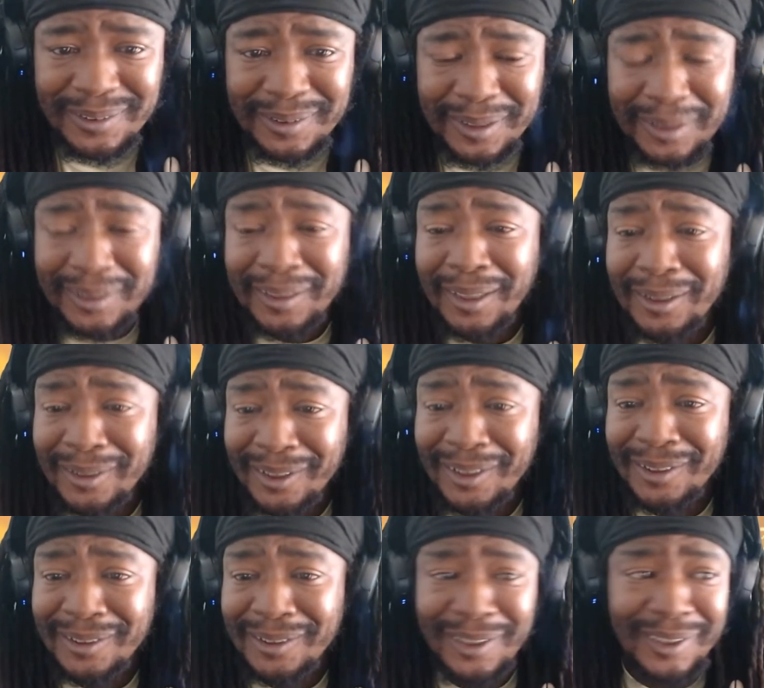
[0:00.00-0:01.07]

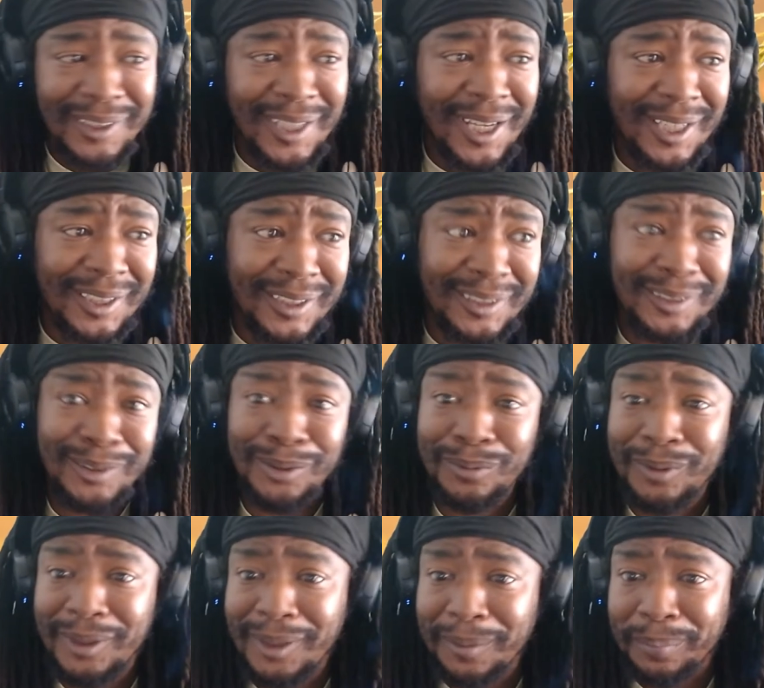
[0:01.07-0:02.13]
Y'all got
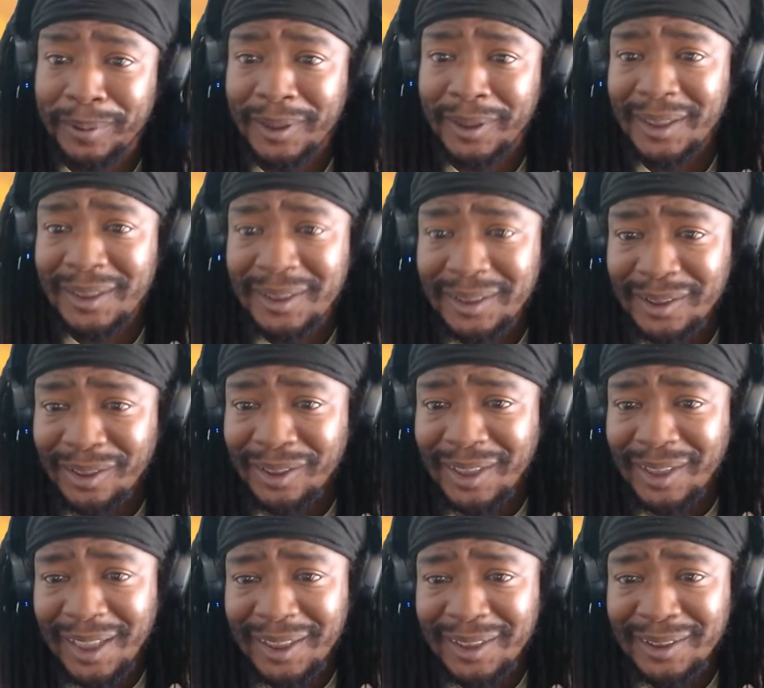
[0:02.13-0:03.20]
into it, apparently. Y'all
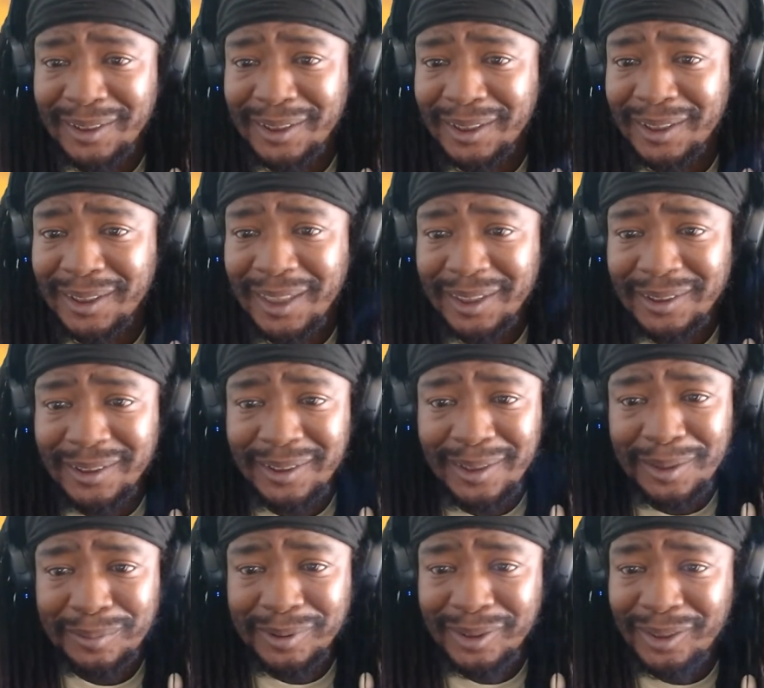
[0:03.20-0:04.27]
got into the
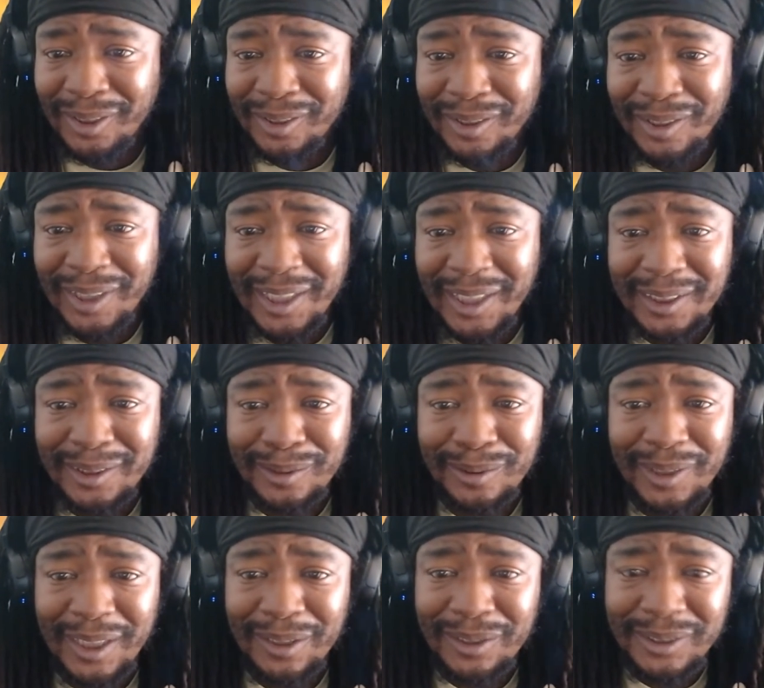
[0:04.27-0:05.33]
ATM, so y'all know how to do
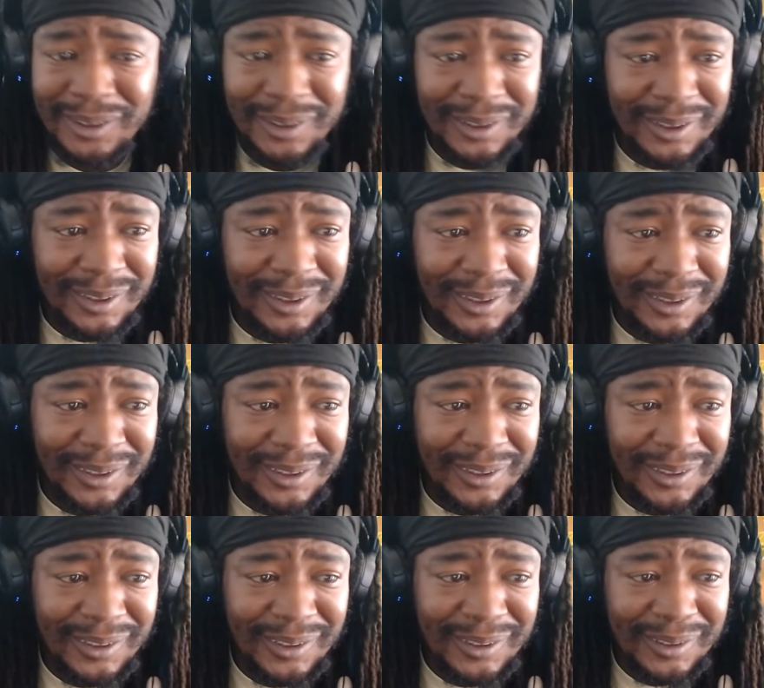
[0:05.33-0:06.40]
those.
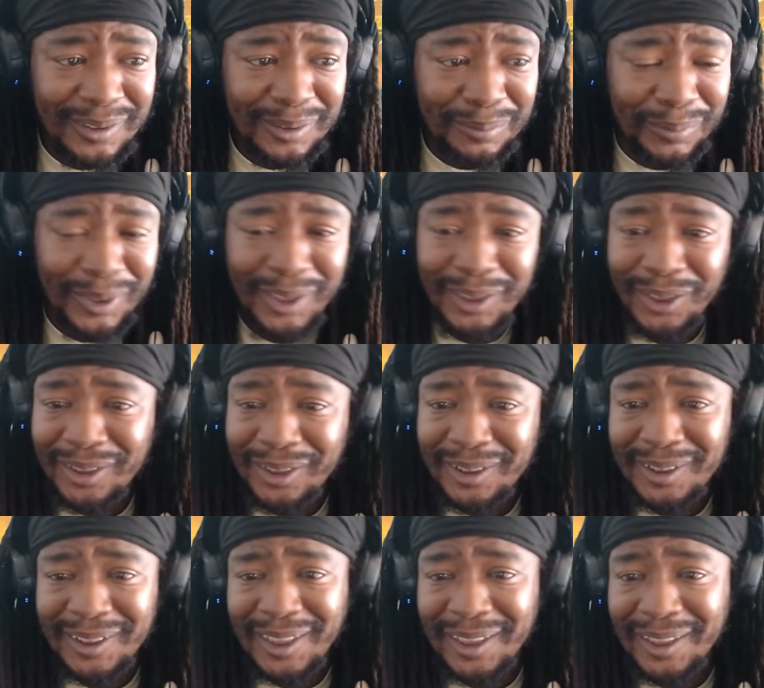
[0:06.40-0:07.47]
Bro, y'all could
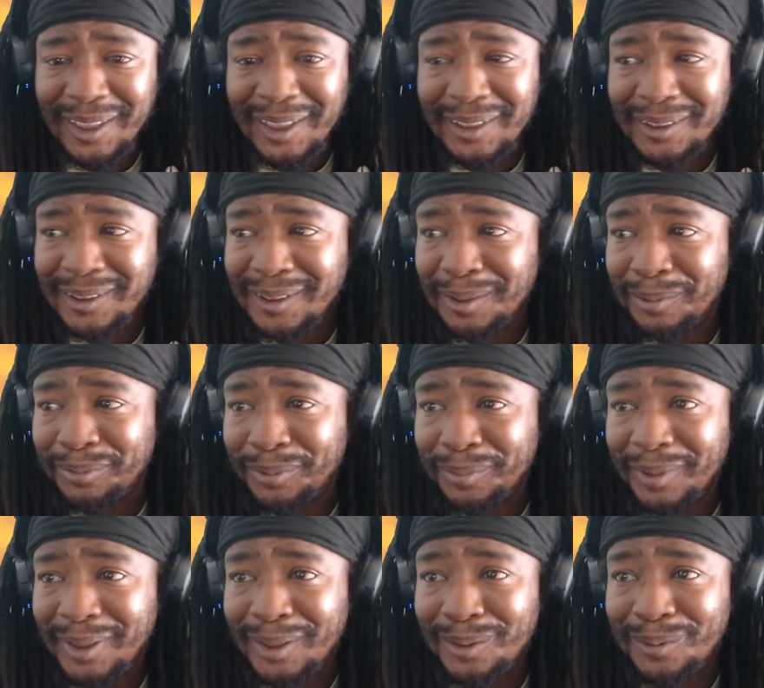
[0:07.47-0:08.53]
have got an ATM from
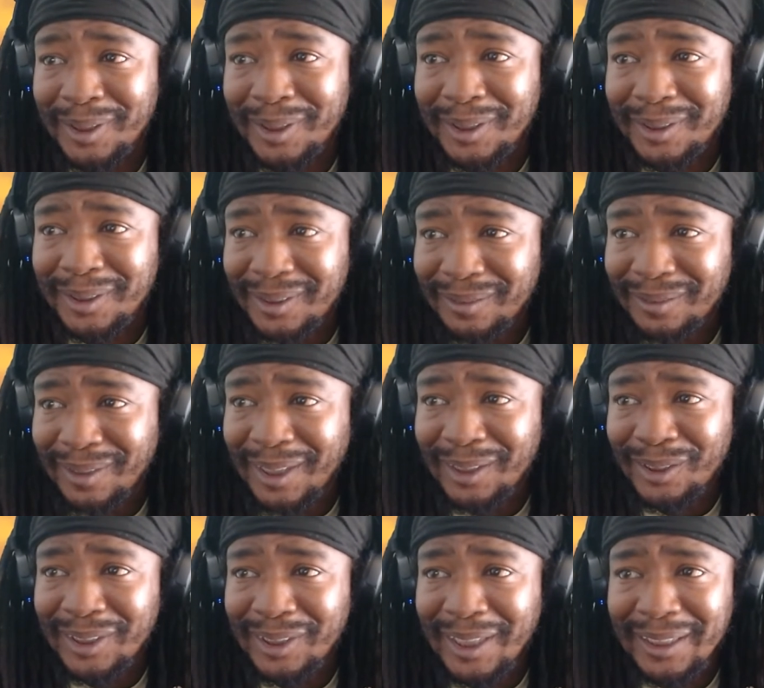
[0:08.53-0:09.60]
anywhere. Why
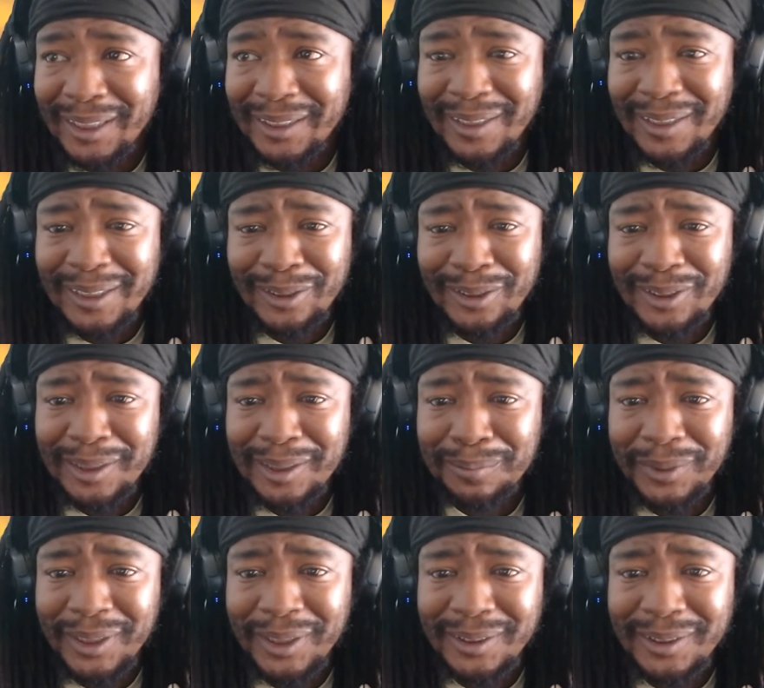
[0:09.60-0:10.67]
y'all gotta
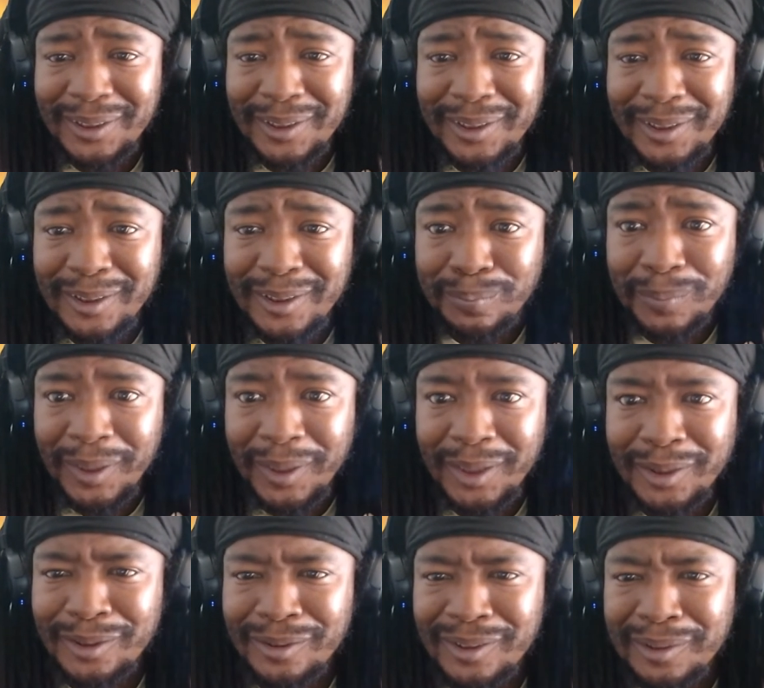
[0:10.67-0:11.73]
break into the
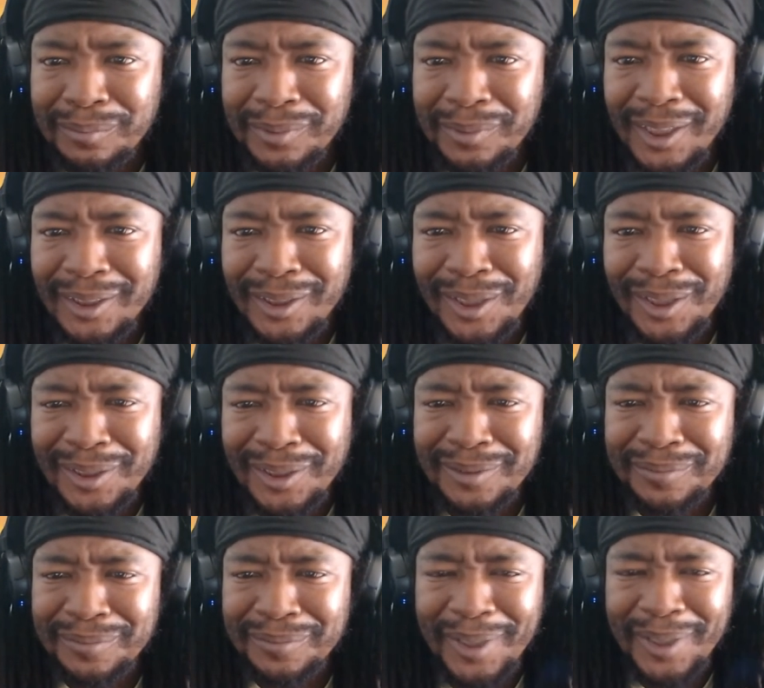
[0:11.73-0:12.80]
dispensary, bro?
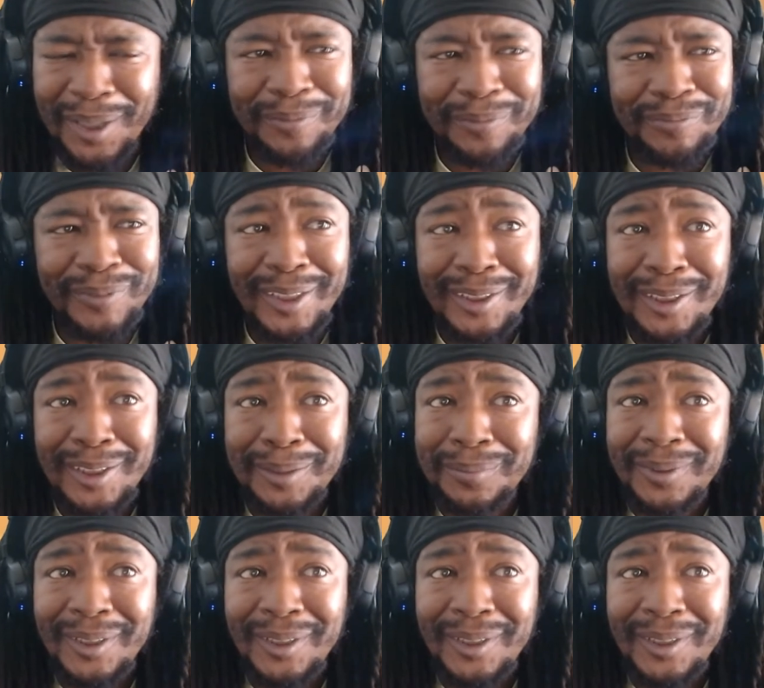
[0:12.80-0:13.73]
Y'all fucked up